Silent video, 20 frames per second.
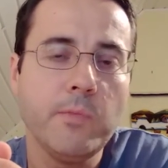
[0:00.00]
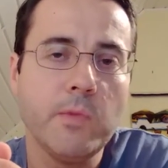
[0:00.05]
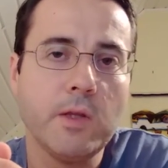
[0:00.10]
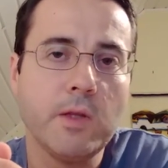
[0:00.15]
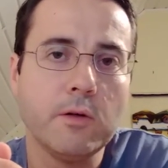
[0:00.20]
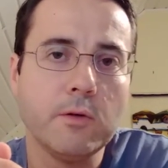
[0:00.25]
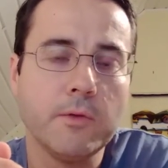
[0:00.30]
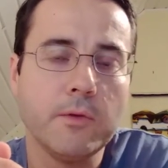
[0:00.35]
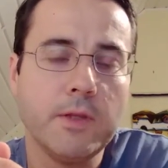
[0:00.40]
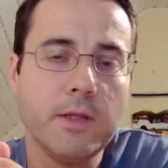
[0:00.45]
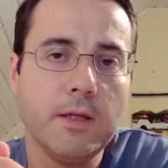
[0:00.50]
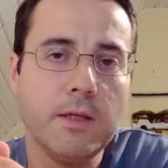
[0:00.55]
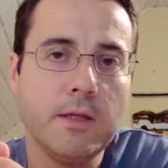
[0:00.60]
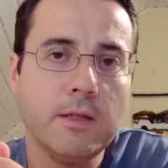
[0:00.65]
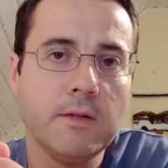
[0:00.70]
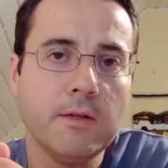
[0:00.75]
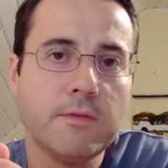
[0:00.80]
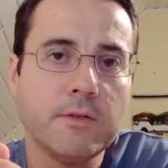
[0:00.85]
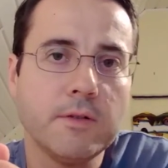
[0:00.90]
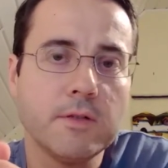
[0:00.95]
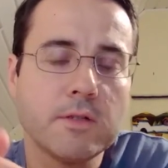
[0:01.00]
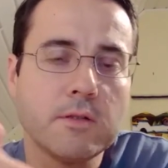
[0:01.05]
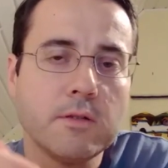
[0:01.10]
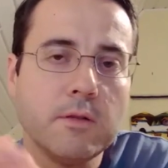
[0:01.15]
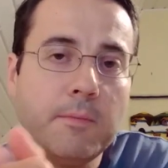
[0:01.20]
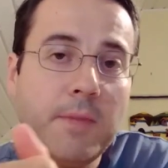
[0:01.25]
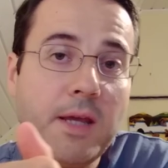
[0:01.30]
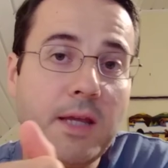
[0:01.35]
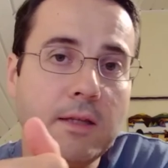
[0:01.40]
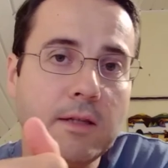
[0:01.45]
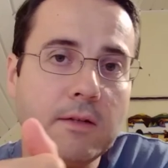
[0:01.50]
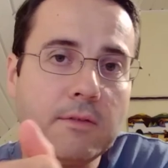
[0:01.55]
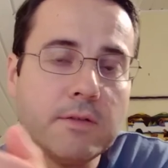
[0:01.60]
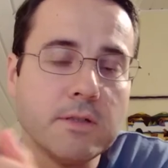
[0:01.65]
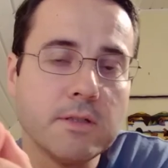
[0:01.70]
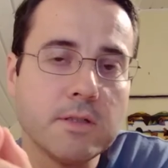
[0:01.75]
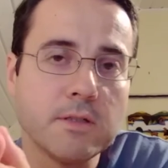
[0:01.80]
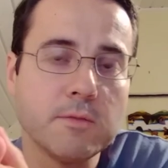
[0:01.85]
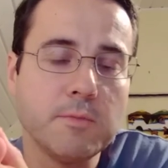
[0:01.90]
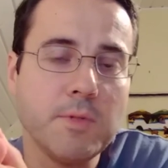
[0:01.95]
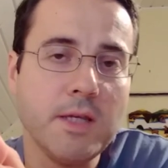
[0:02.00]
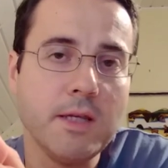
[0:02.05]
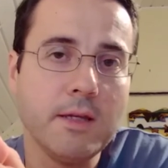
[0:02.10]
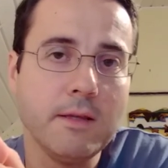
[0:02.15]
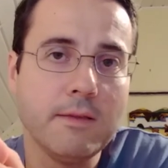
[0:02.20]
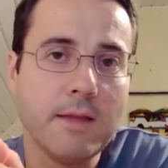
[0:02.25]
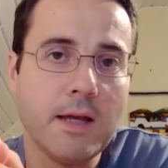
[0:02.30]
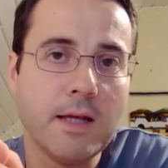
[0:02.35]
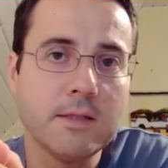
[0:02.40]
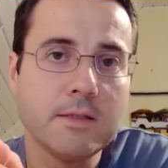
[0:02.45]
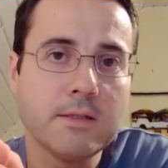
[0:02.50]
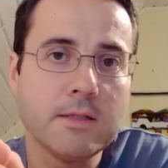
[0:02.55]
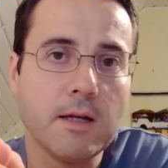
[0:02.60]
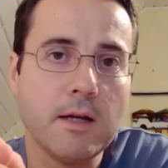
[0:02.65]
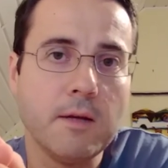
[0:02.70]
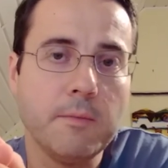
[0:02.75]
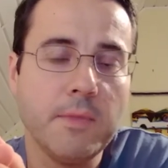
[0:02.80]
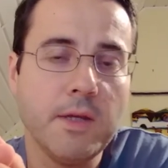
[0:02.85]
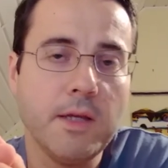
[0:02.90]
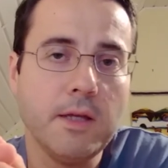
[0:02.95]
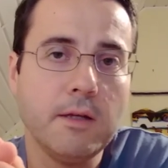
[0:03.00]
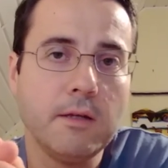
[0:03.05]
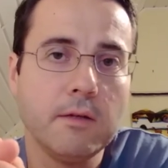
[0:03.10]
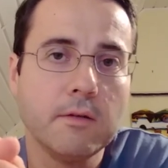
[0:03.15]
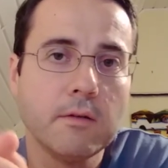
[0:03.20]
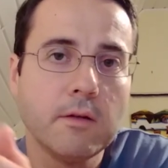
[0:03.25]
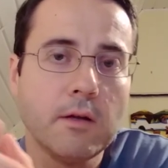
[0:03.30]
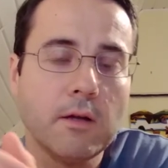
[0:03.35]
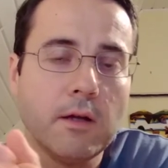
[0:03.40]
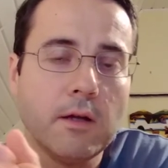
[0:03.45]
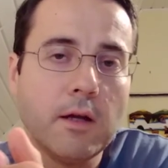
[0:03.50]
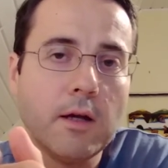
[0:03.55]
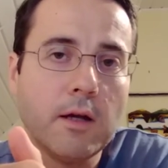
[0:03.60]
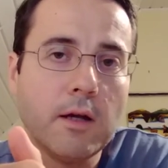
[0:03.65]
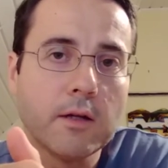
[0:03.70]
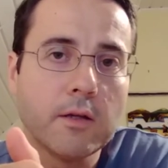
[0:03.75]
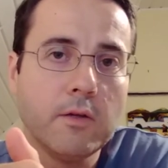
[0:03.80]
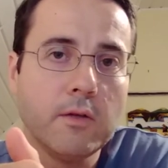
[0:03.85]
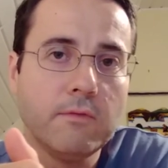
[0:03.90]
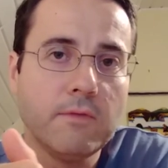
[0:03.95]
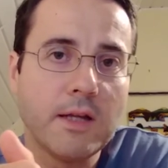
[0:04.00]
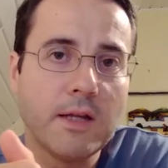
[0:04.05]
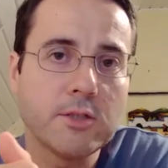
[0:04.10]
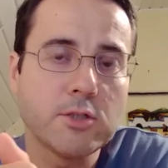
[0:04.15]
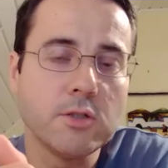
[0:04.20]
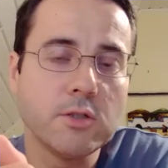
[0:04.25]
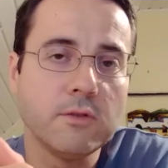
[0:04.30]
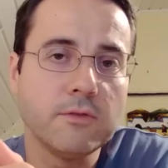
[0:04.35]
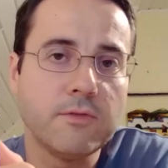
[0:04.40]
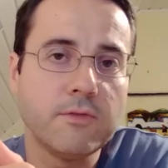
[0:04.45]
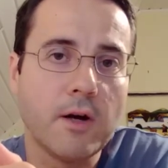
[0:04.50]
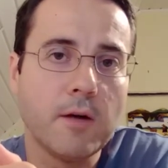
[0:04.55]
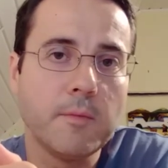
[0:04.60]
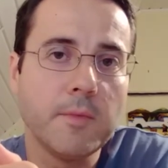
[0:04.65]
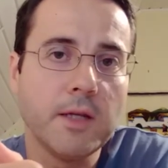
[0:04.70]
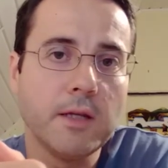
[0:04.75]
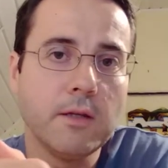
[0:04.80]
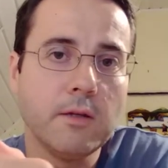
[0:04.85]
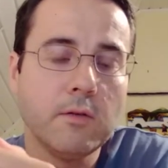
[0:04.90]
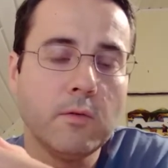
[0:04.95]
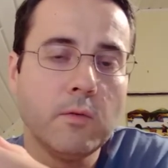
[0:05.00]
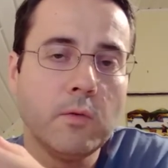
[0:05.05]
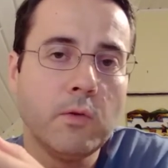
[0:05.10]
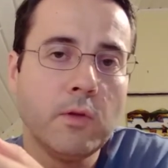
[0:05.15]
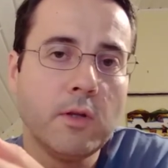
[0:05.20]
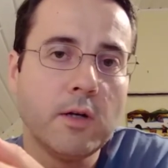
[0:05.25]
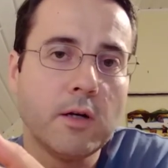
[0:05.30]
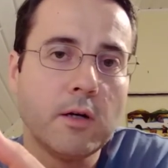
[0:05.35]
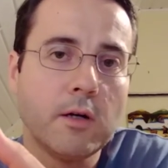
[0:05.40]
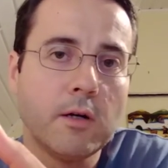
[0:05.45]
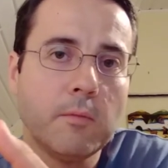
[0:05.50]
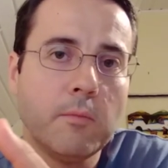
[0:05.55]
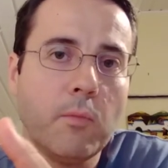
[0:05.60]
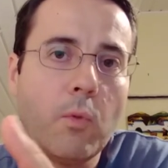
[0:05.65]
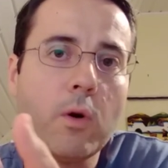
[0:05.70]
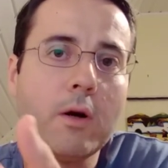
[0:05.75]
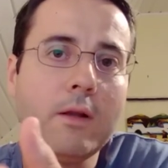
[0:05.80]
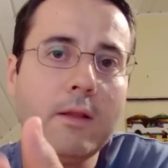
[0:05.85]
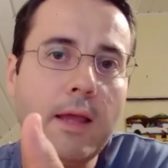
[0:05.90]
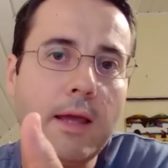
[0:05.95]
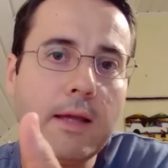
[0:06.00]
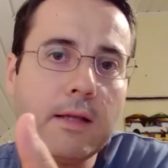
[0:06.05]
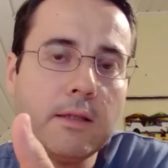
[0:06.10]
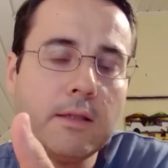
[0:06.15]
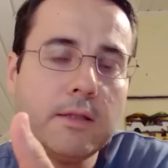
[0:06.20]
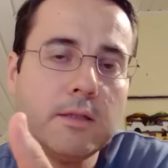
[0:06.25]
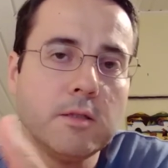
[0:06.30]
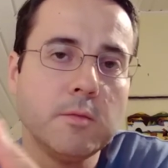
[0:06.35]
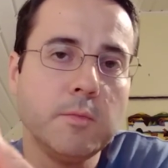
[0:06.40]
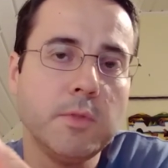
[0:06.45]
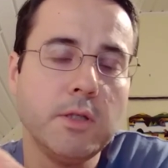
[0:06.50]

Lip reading: You know, the difference, the main differences being that in conventional farming, they're more likely to be